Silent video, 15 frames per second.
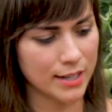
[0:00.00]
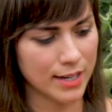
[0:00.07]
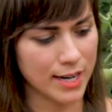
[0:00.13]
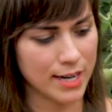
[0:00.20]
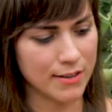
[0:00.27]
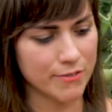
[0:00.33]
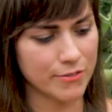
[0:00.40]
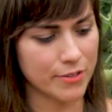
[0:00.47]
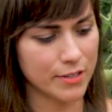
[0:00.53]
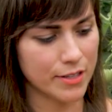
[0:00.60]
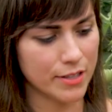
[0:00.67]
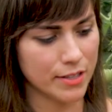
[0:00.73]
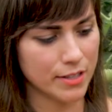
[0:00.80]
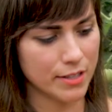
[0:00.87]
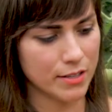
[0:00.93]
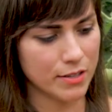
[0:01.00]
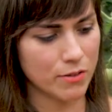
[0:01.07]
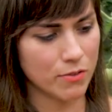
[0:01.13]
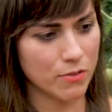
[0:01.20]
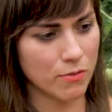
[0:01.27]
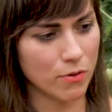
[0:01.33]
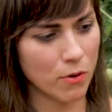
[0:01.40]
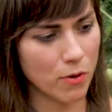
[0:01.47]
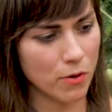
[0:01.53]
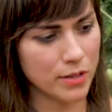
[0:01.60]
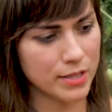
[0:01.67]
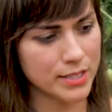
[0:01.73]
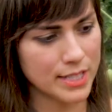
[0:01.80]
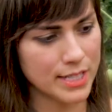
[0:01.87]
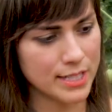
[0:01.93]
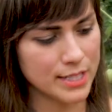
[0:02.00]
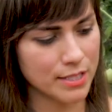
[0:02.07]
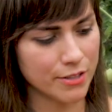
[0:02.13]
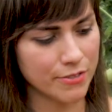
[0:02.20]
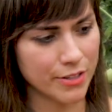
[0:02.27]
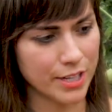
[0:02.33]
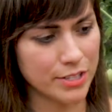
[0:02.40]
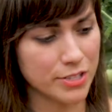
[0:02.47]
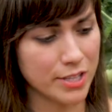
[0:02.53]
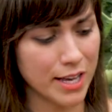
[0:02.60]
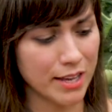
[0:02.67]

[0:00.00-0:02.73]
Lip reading: kind of roll the seeds in your fingers.